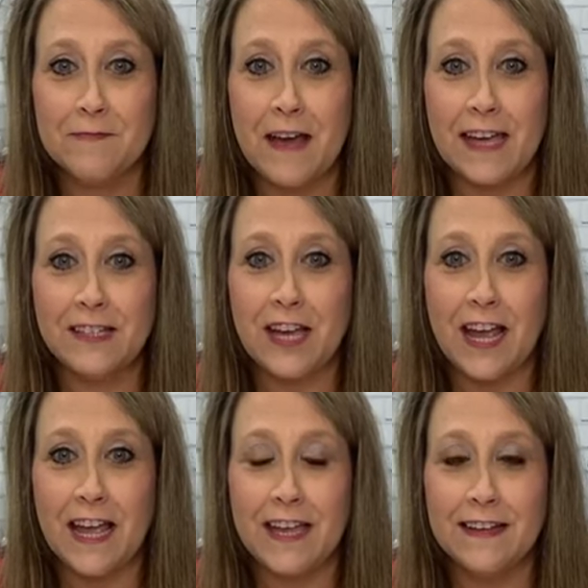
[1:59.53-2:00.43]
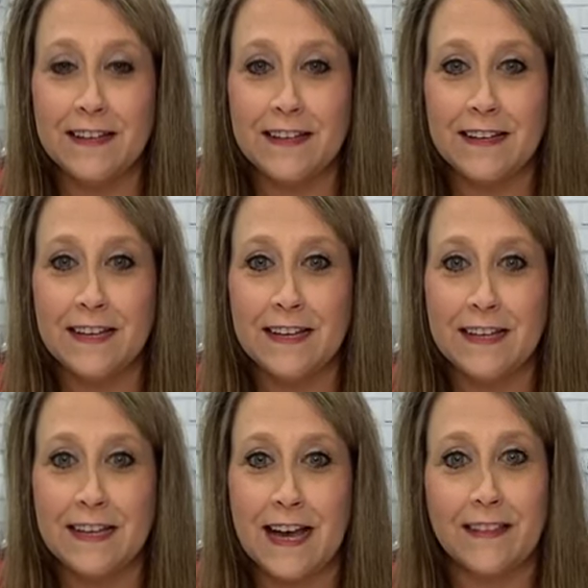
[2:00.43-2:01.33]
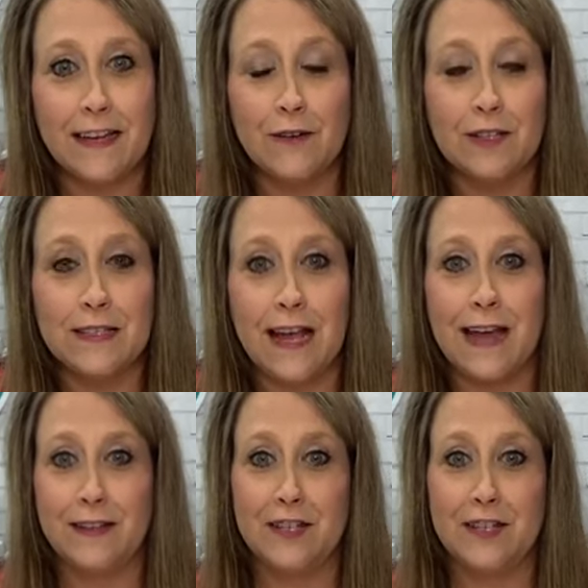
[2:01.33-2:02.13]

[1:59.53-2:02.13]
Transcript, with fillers: hey Jane. I think I already said hey to